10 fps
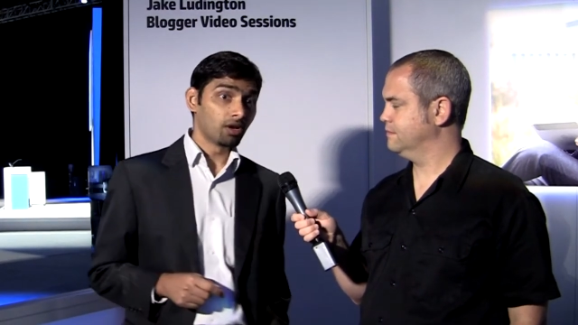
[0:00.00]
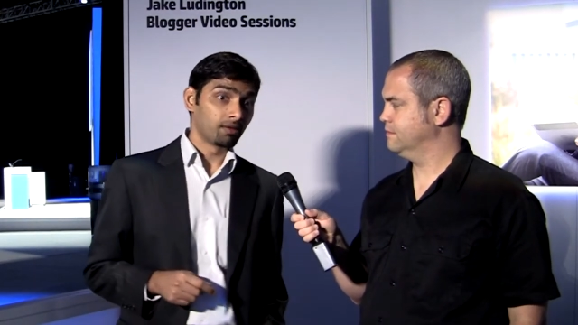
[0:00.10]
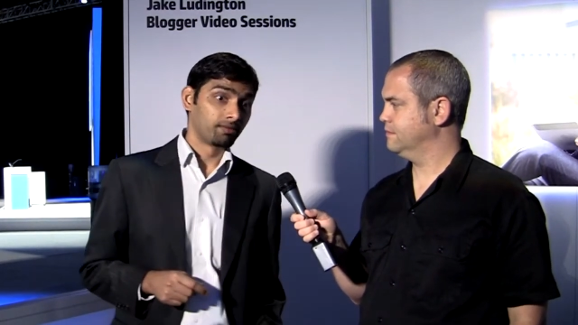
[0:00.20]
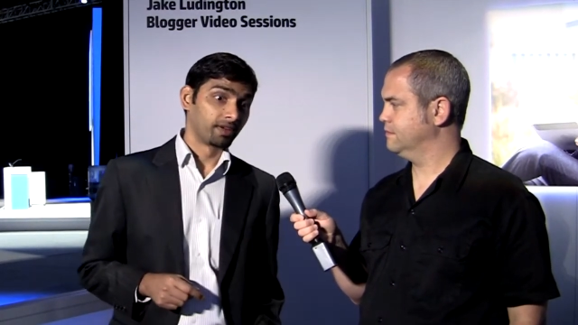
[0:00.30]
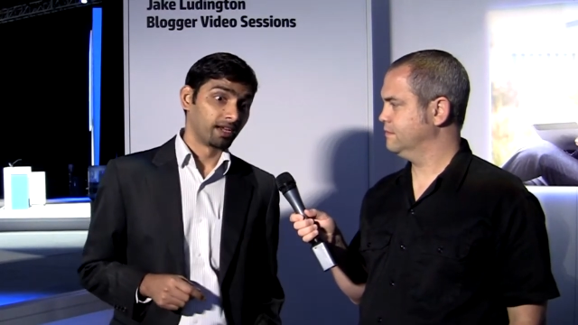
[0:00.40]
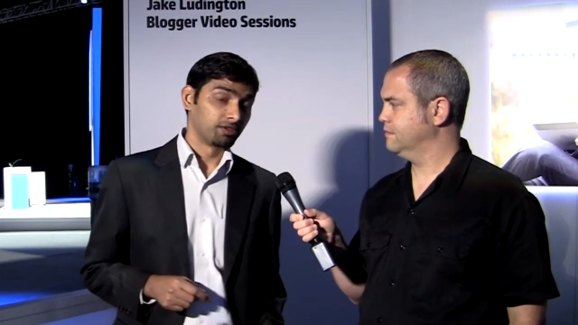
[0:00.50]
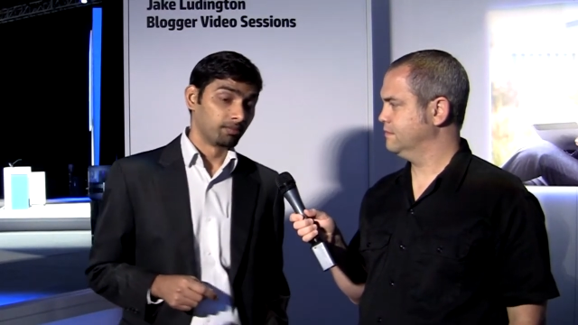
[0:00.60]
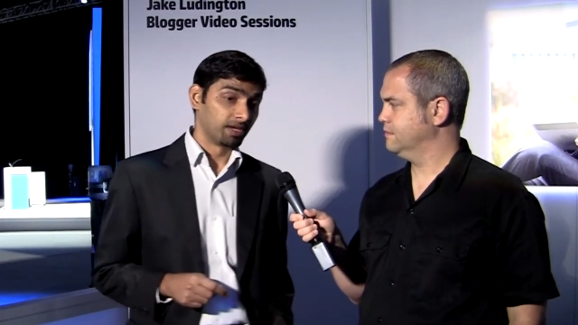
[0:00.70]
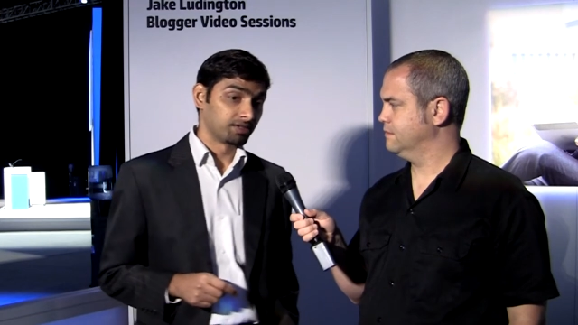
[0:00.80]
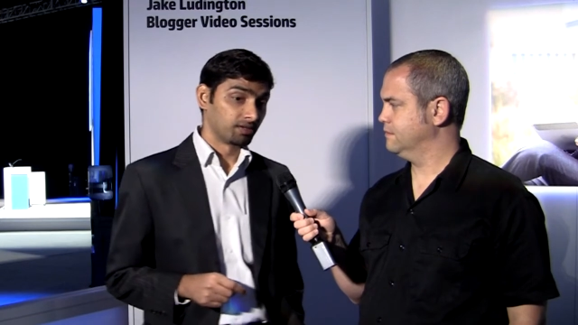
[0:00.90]
Speaker 1: not forget to
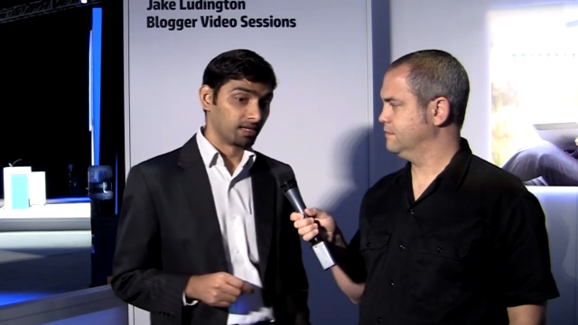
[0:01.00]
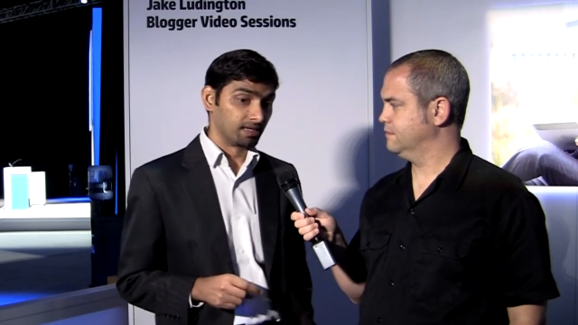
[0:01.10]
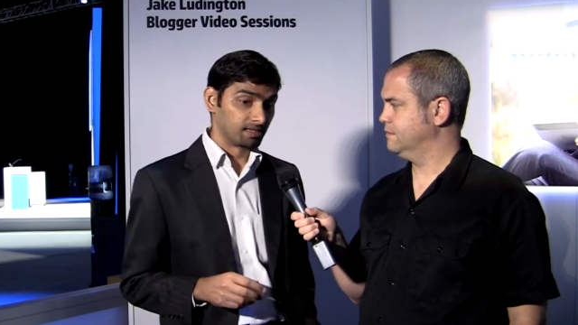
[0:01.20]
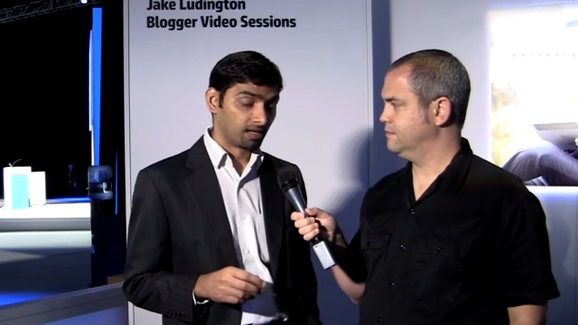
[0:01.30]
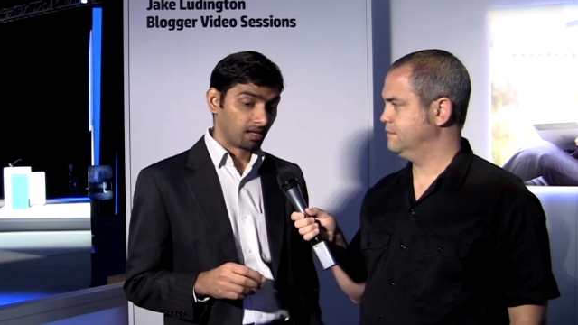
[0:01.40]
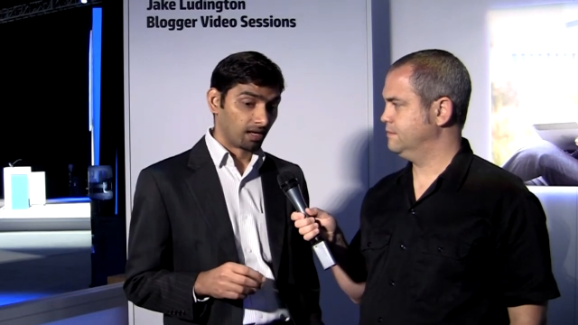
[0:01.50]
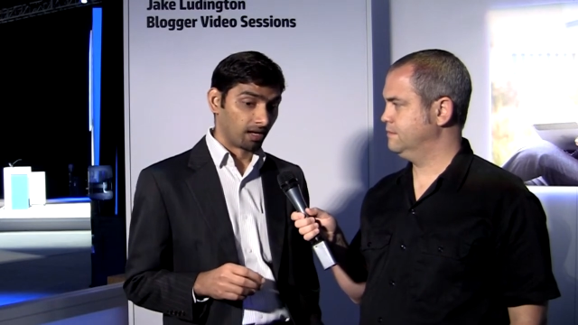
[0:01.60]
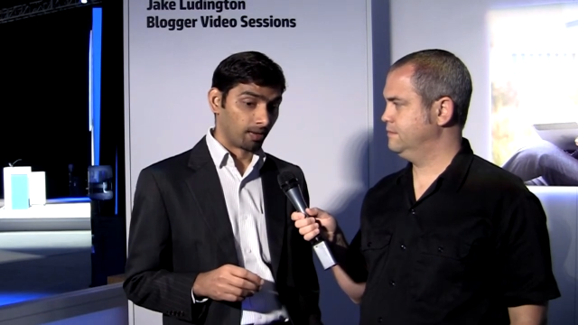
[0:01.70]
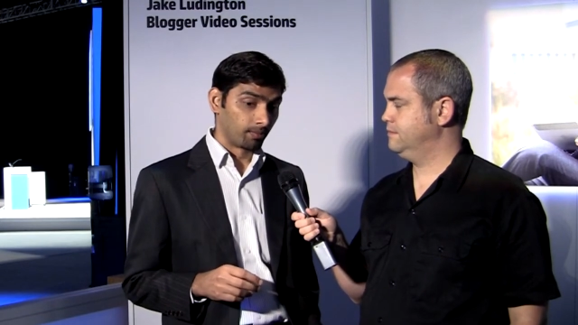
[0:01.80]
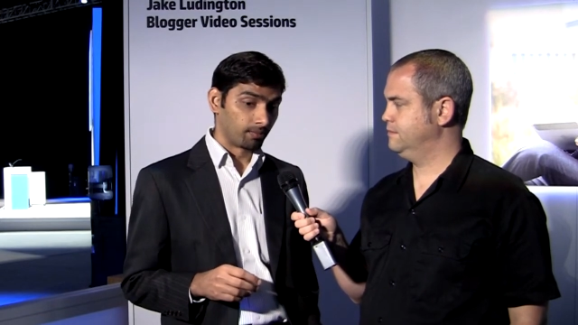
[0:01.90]
mention this:
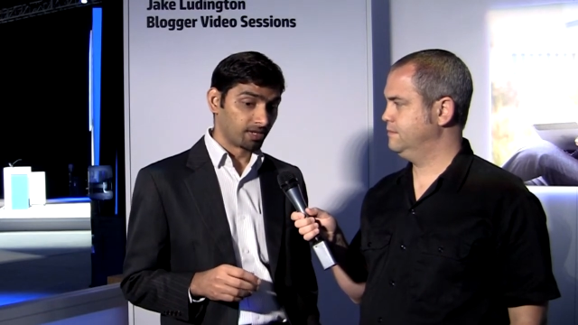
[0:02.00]
uh,